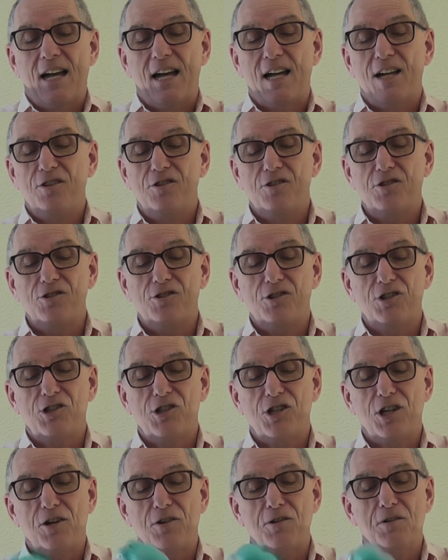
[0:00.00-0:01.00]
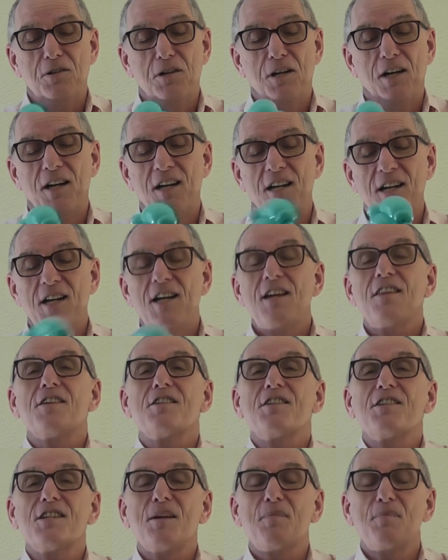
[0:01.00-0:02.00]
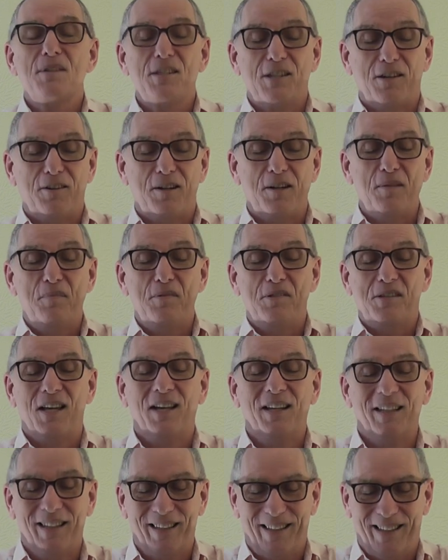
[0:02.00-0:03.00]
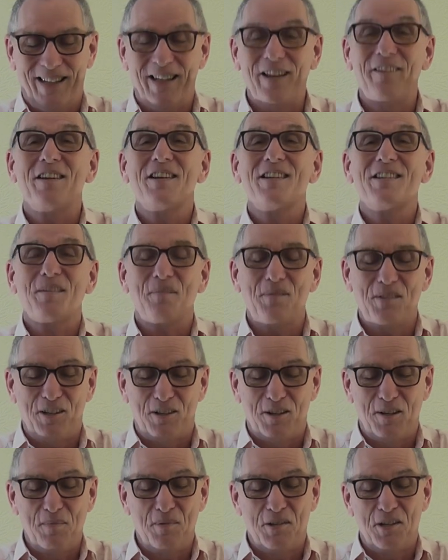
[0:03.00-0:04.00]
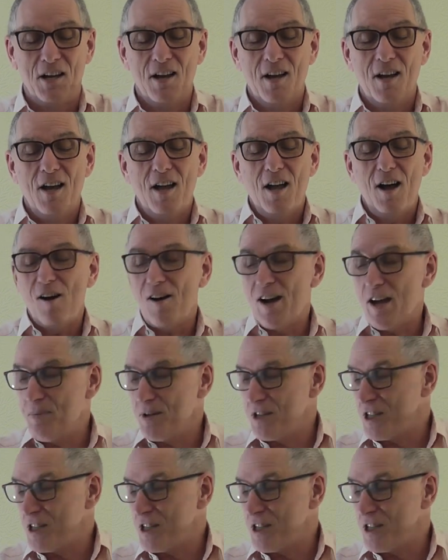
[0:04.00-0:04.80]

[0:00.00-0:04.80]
And just to show that sometimes, only sometimes, I am a